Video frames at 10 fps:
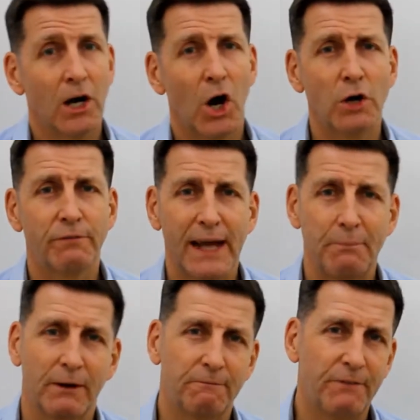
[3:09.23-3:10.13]

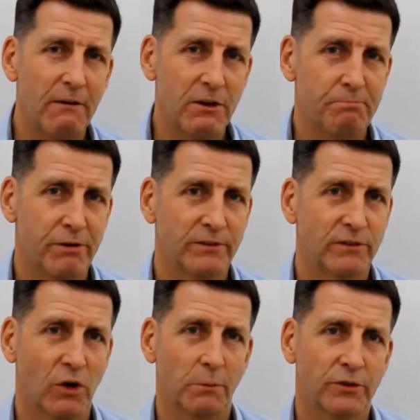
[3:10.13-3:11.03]
overlapping various process
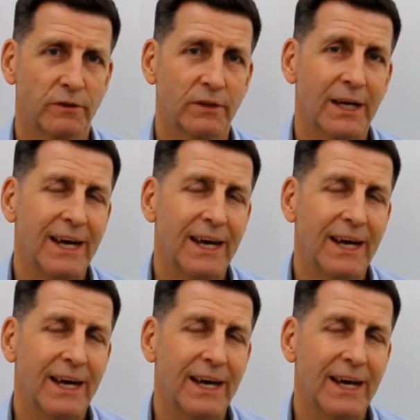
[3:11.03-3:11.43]
options